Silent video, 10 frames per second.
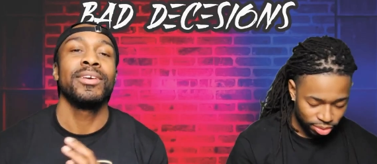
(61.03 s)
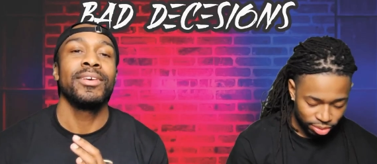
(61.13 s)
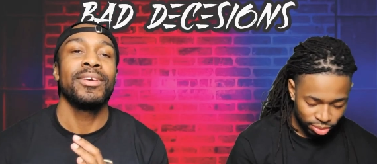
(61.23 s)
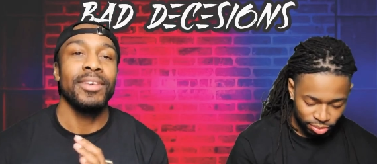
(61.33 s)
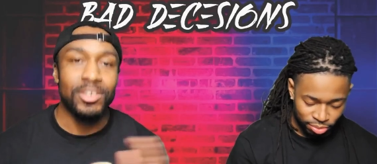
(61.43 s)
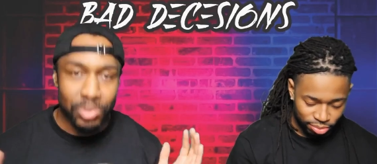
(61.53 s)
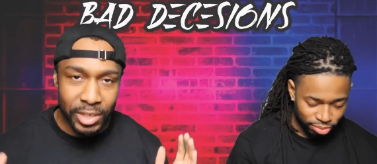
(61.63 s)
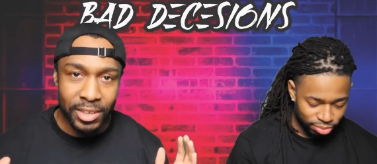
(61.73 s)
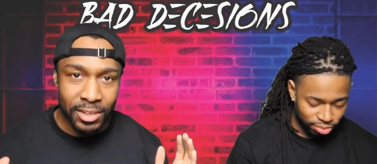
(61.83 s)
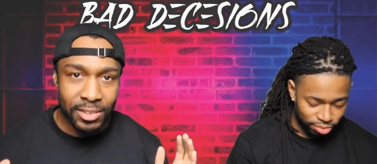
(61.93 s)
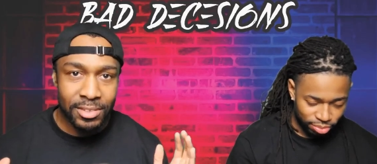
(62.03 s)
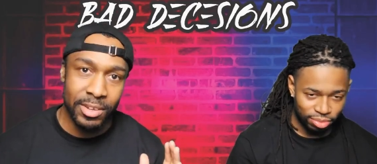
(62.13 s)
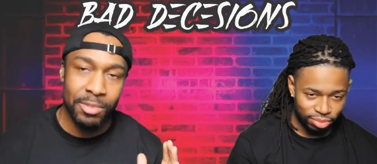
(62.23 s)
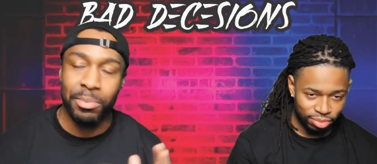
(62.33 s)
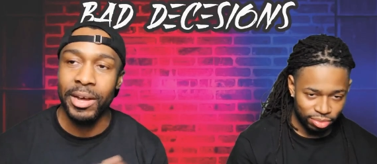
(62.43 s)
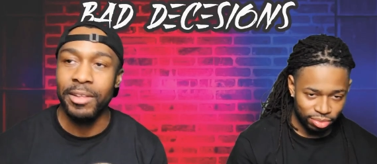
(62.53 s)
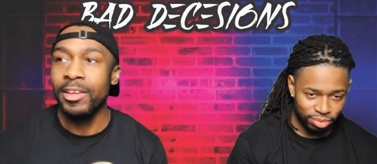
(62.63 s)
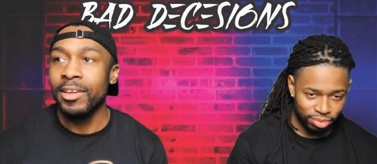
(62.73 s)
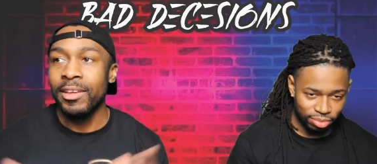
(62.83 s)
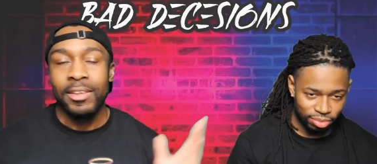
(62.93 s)
Speaker 1: Is ridiculous. But,
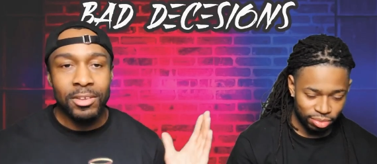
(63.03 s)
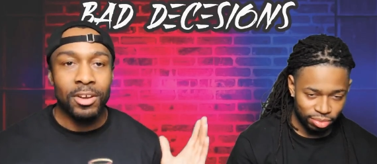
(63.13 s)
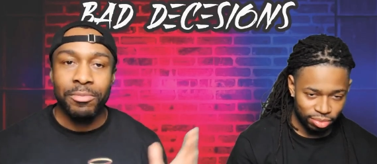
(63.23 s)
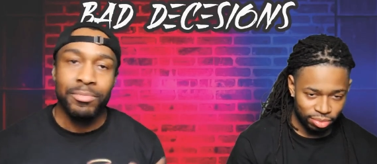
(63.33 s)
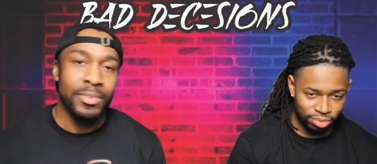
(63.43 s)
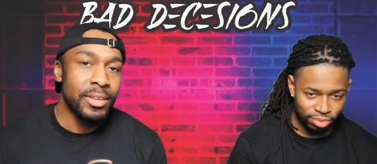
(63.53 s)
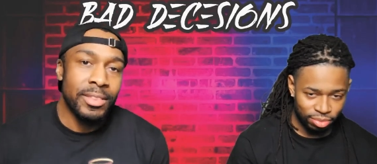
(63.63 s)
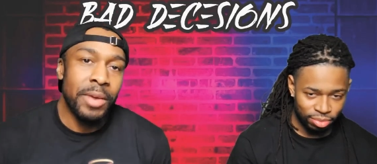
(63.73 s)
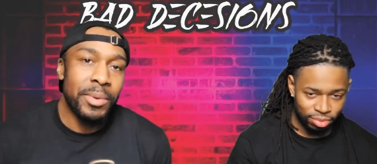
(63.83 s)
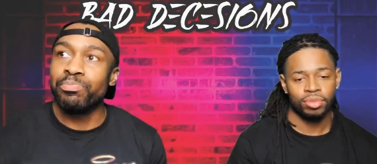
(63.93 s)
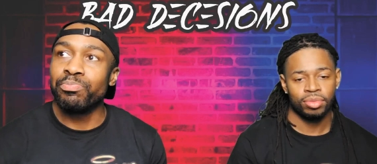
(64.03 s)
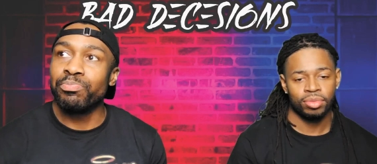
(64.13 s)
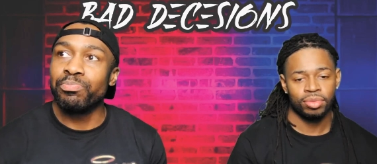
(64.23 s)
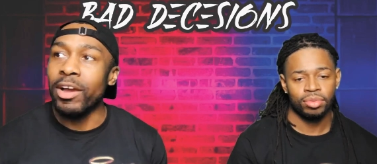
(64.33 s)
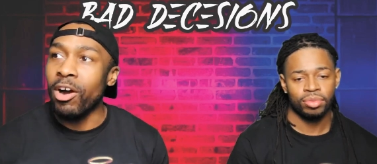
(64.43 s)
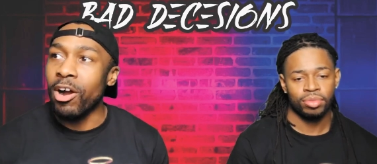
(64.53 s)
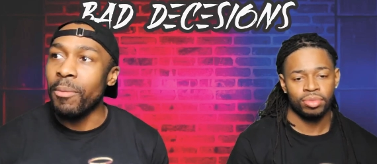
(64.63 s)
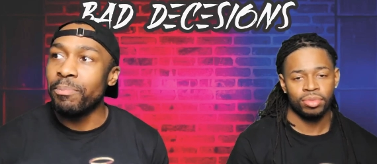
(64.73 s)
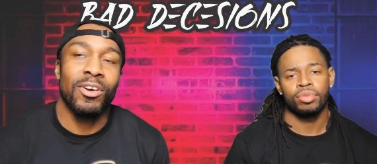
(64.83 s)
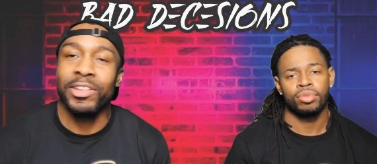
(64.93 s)
you know, they went out, they are
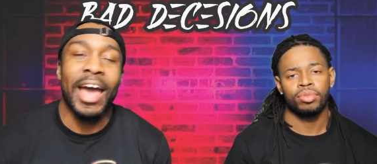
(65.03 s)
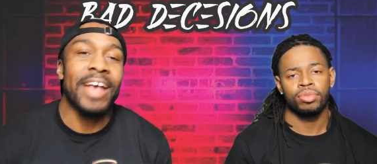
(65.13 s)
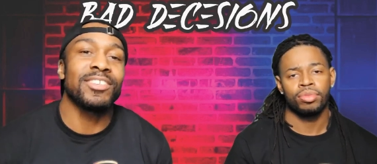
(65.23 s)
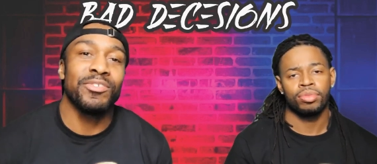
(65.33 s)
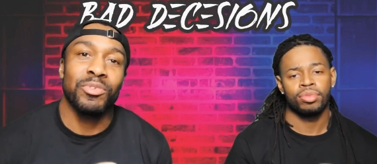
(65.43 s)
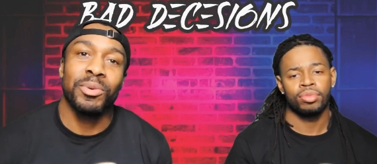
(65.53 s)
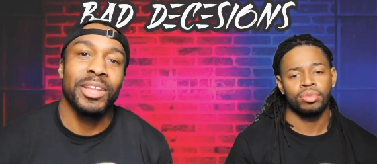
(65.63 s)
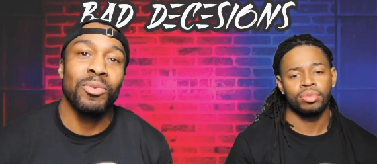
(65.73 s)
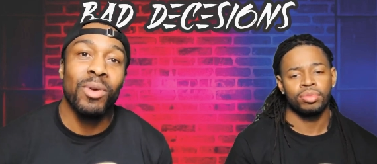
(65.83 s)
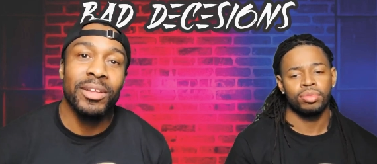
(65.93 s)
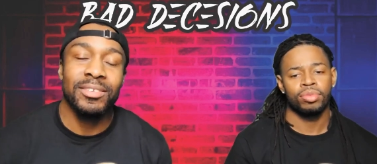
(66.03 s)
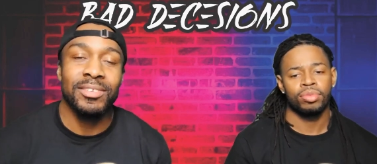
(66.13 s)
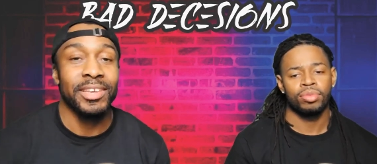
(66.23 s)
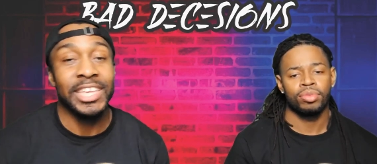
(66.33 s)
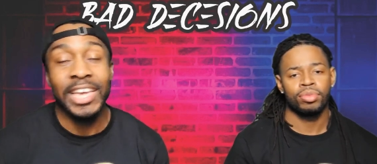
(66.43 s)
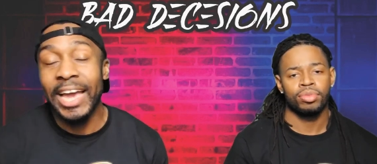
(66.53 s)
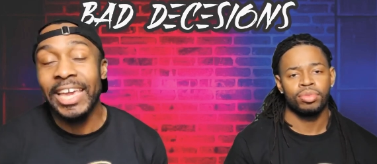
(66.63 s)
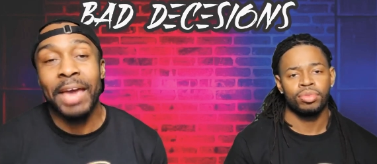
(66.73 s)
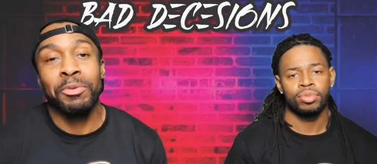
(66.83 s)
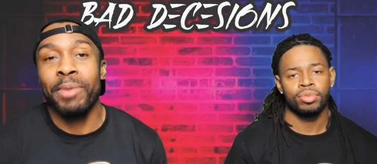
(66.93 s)
asking for what they want. I
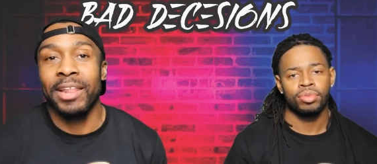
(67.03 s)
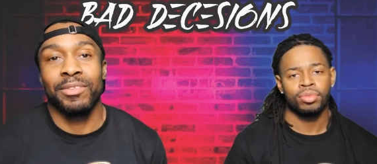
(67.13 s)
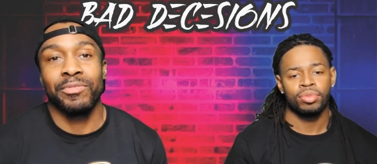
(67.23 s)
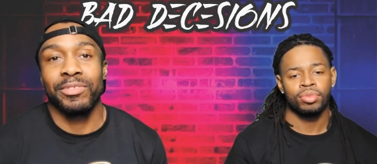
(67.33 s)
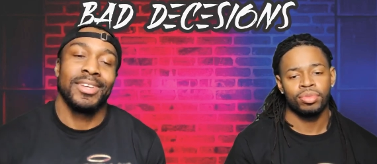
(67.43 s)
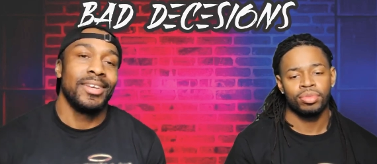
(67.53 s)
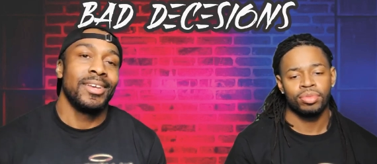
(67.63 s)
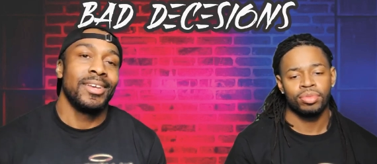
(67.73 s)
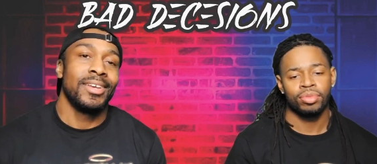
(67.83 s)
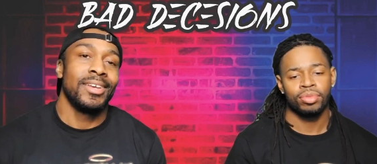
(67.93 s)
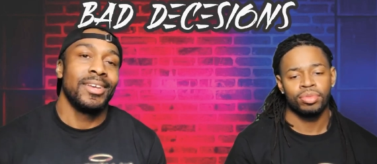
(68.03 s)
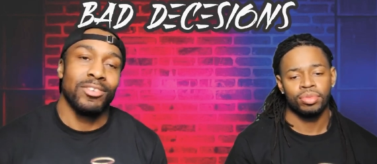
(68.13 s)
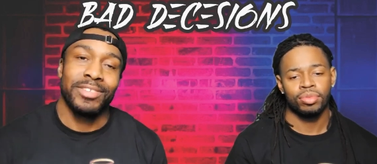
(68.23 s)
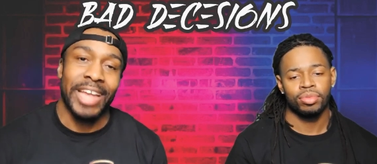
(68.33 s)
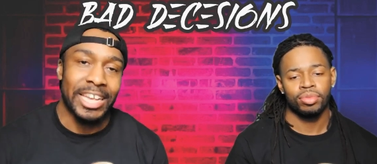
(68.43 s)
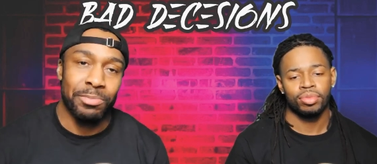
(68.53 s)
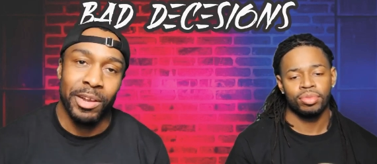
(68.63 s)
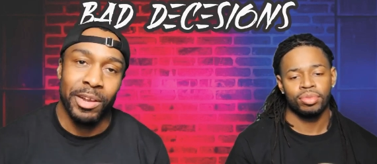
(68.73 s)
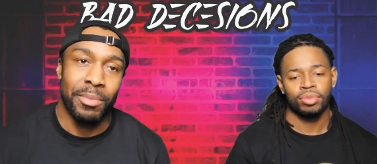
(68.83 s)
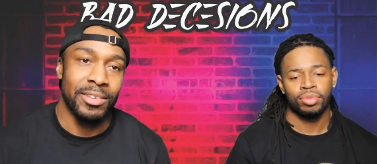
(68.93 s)
can't be mad at them for that. We're not going to use taxpayer
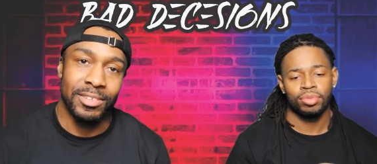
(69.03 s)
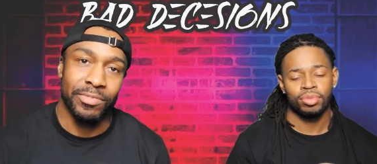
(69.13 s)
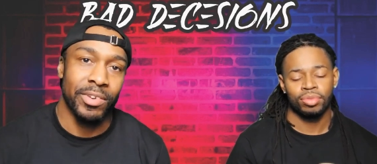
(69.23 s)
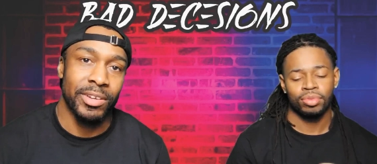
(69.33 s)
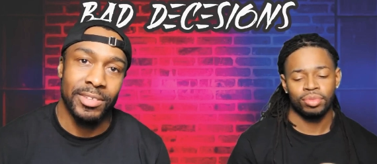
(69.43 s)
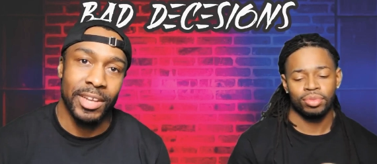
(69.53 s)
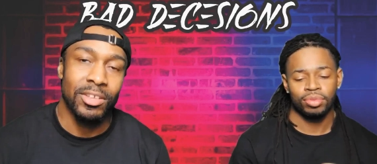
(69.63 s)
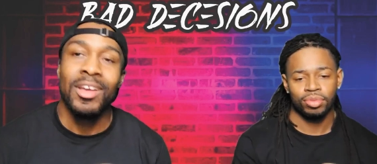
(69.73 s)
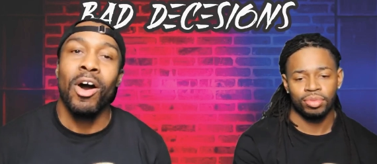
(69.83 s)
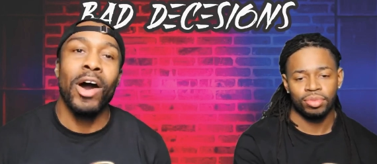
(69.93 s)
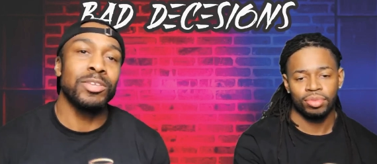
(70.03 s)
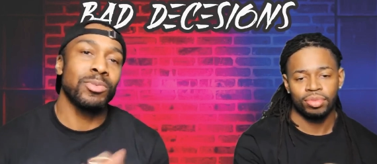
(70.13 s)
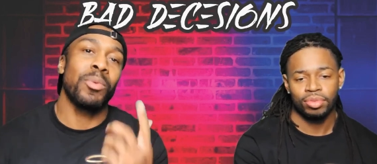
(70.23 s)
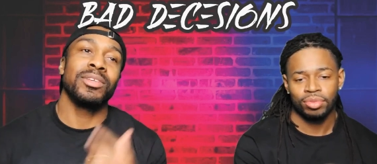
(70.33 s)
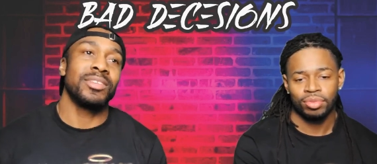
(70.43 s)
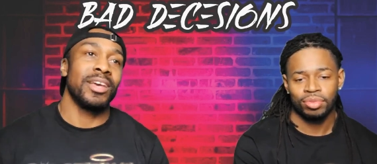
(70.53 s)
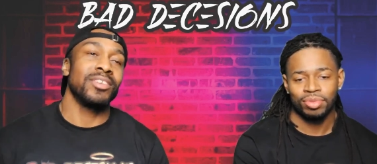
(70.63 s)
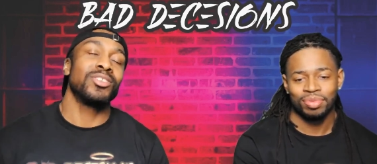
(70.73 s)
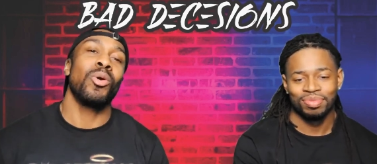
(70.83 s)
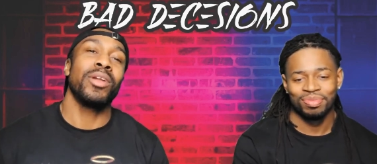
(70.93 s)
monies to fund this. sex. oh, that's what I wanted to say.
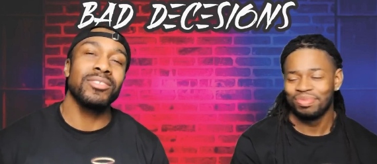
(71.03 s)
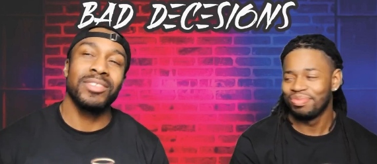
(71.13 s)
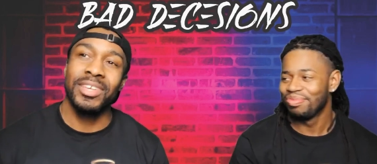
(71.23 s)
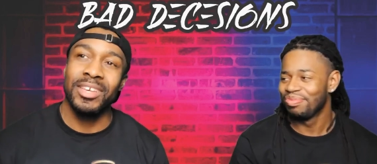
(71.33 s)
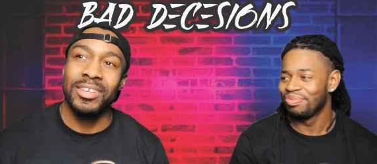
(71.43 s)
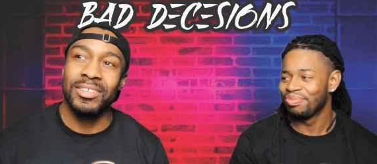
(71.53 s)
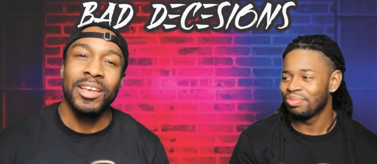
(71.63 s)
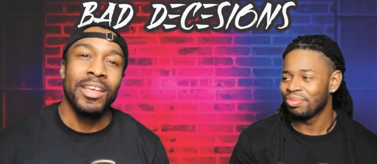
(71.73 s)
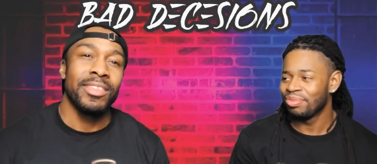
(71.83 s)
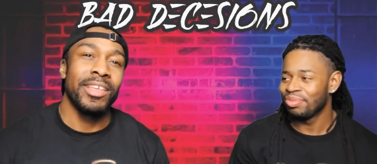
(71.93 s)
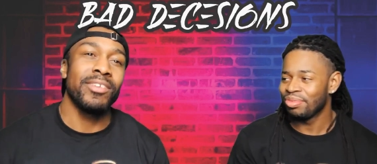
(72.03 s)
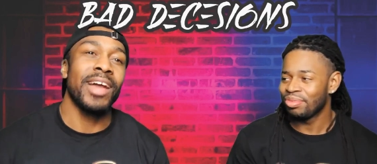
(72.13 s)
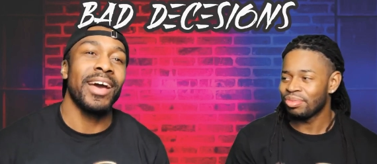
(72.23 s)
So another thing is they're not a